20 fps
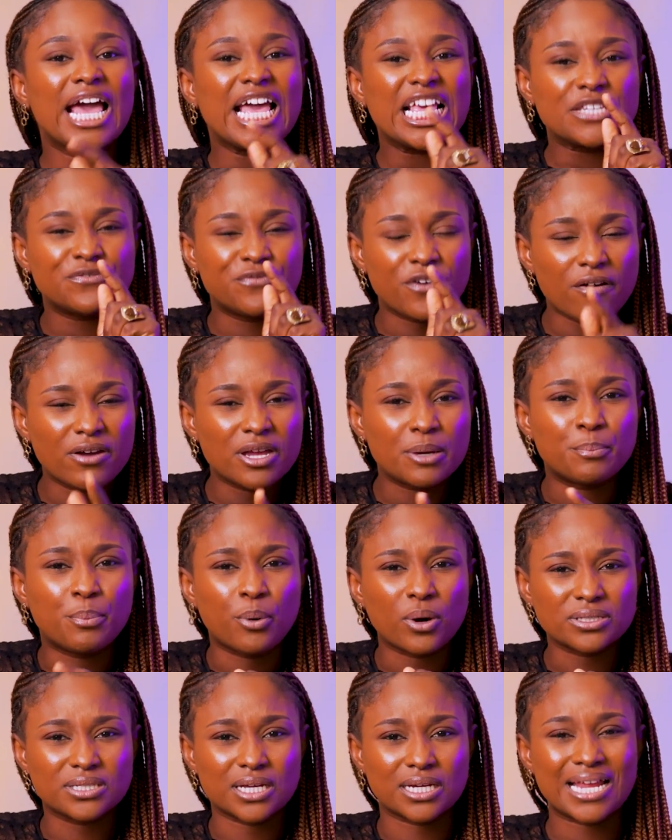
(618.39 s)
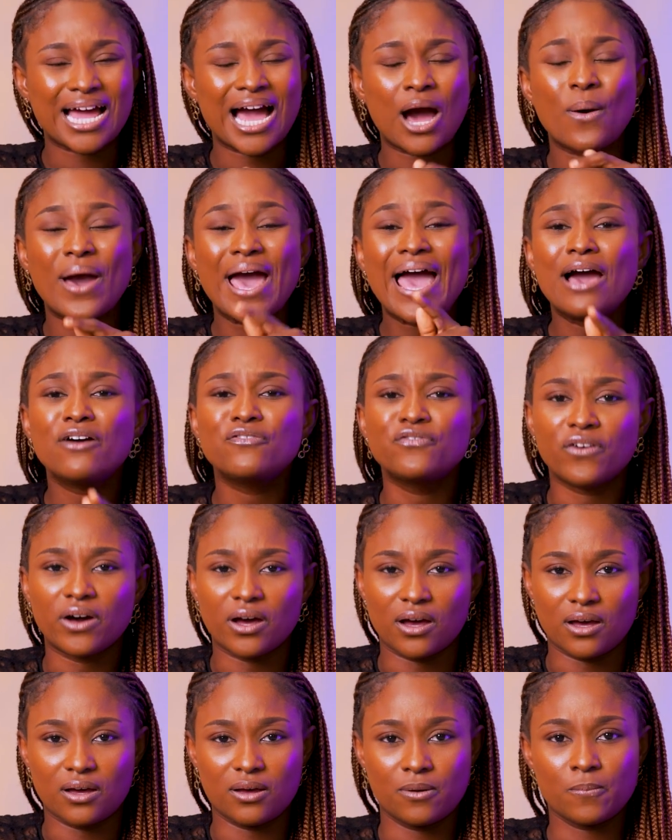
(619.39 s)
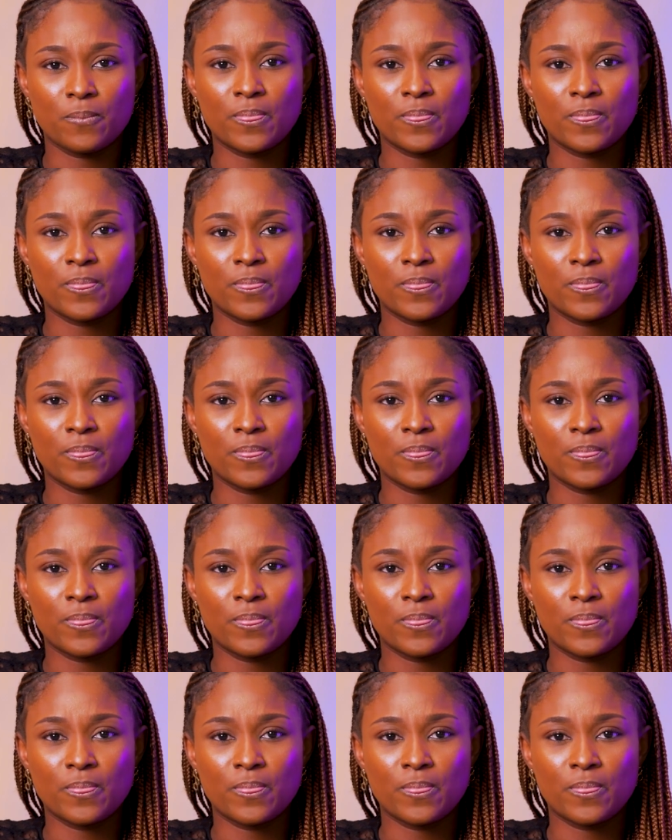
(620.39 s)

It's very important. However,